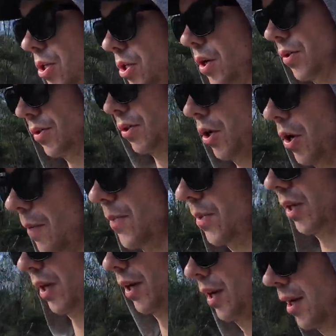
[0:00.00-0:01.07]
don't stop.
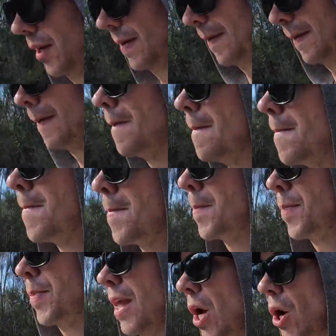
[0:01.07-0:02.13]
So
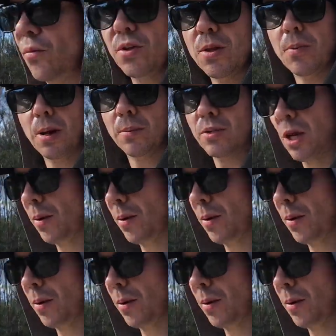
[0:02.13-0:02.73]
hopefully the pub's